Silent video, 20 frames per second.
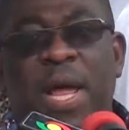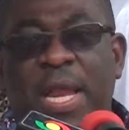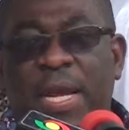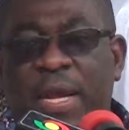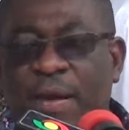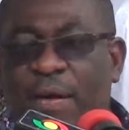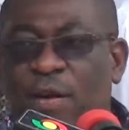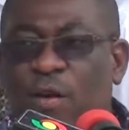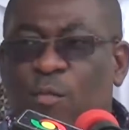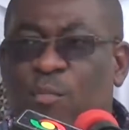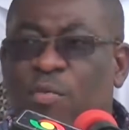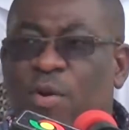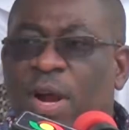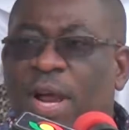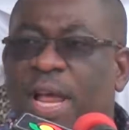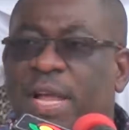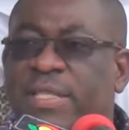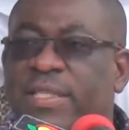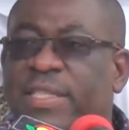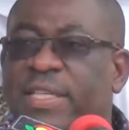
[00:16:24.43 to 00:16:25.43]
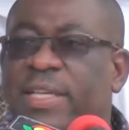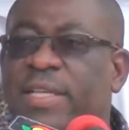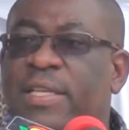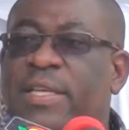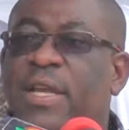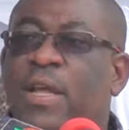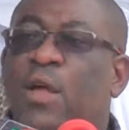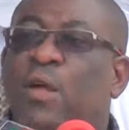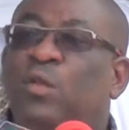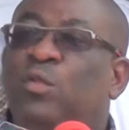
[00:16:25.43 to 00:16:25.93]
analog broadcasting
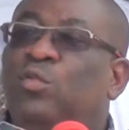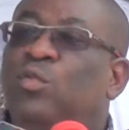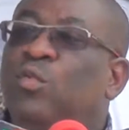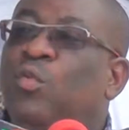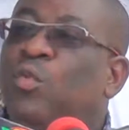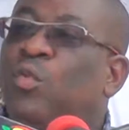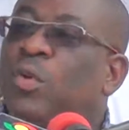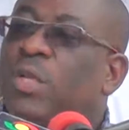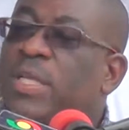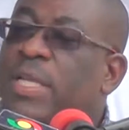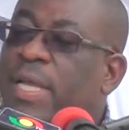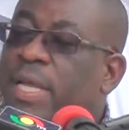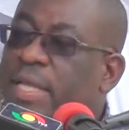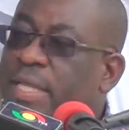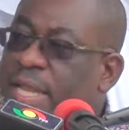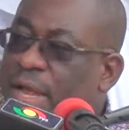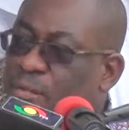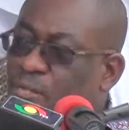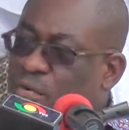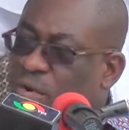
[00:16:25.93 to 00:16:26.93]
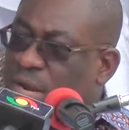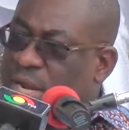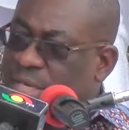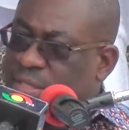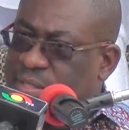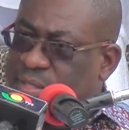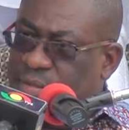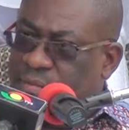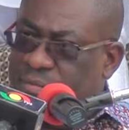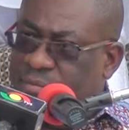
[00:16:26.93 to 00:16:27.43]
to digital
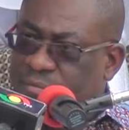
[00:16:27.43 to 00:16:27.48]
broadcasting.